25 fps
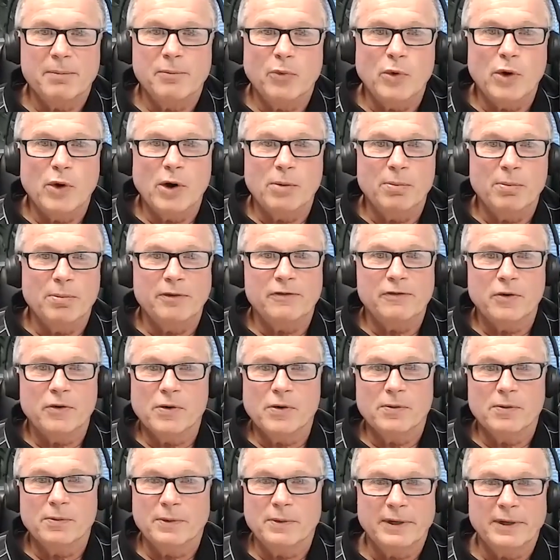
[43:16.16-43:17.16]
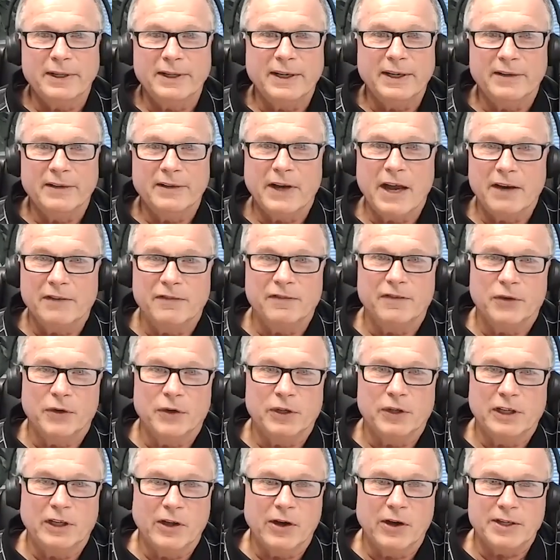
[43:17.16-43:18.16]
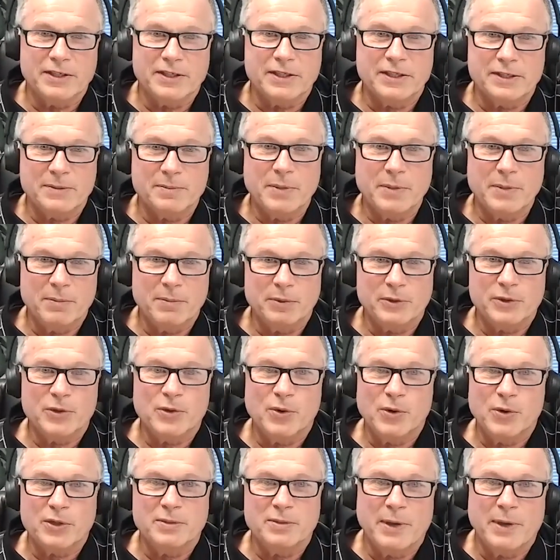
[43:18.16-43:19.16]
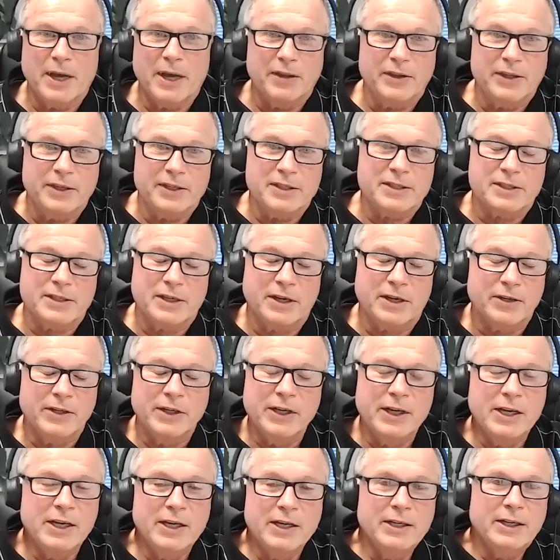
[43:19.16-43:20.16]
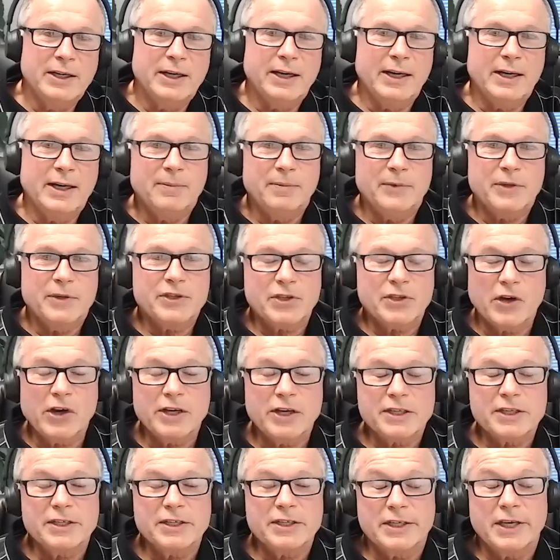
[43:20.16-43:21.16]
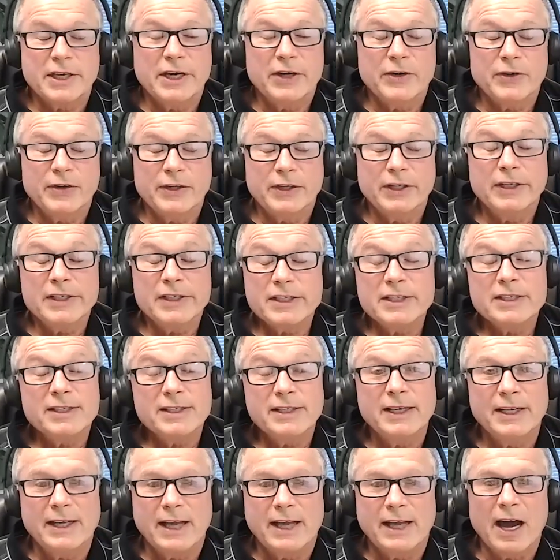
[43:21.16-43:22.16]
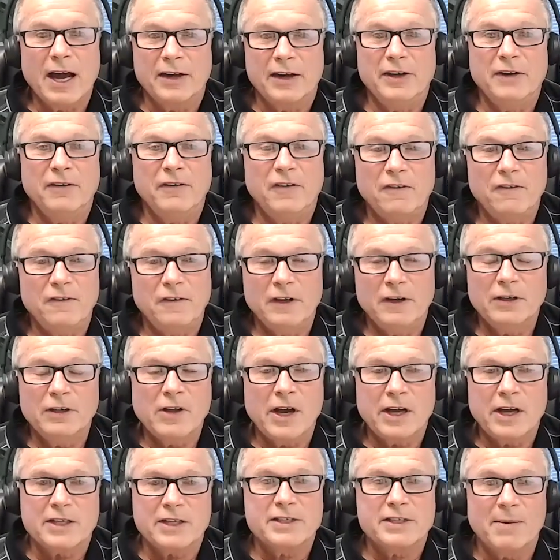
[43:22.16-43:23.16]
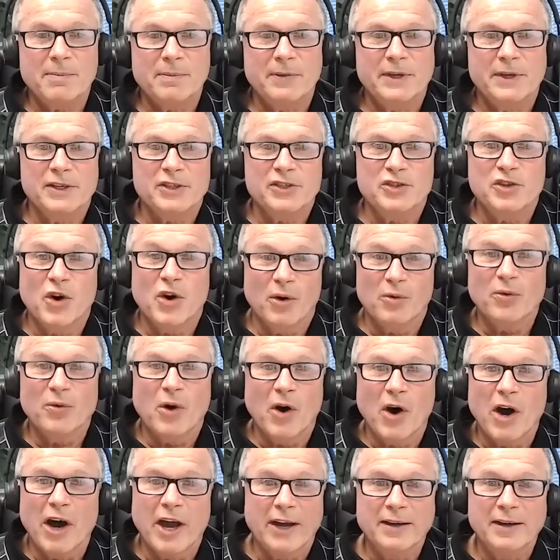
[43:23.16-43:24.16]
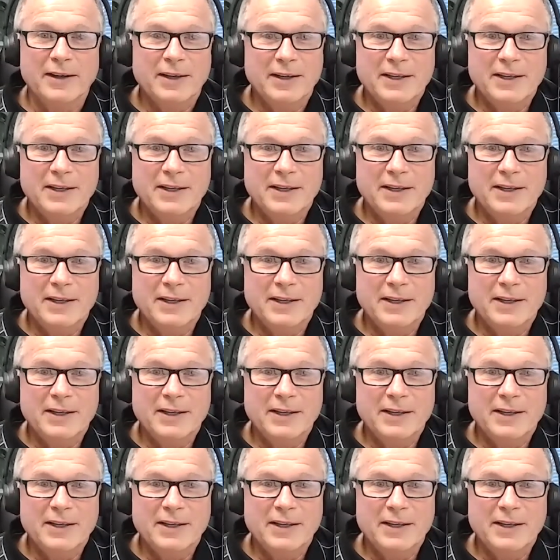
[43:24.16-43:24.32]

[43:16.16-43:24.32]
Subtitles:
well before we even had fertilizers. People talked about this. So the science is there, and listen to your gut. And if you feel like something's not right,